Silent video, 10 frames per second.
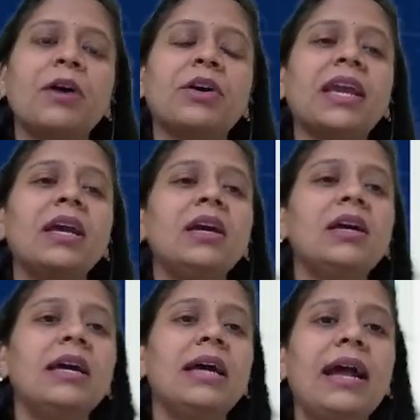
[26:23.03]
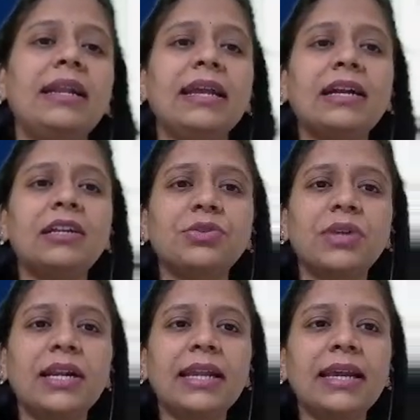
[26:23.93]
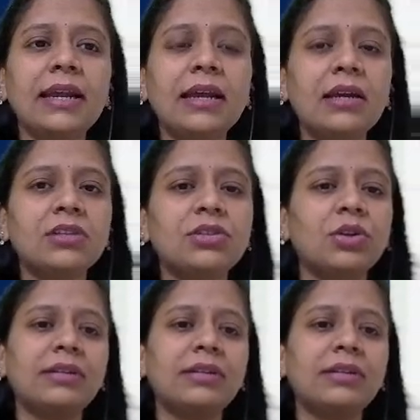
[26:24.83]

Okay, and ikkada chudandi. So